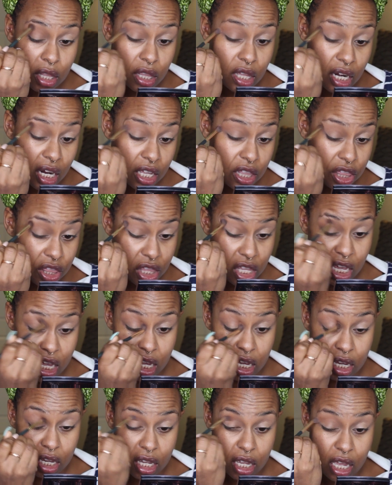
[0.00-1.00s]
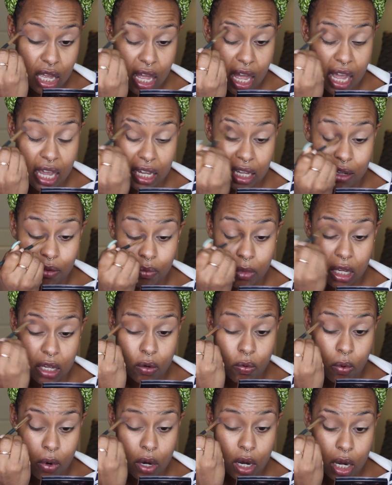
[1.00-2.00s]
that I think I can
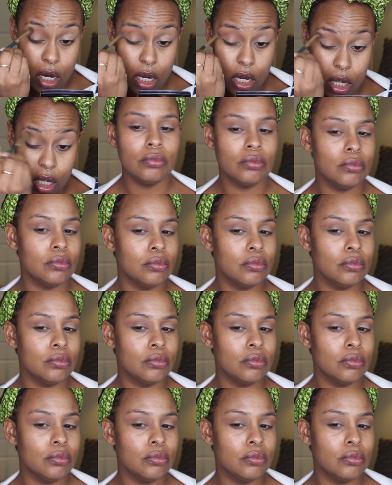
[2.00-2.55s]
make work.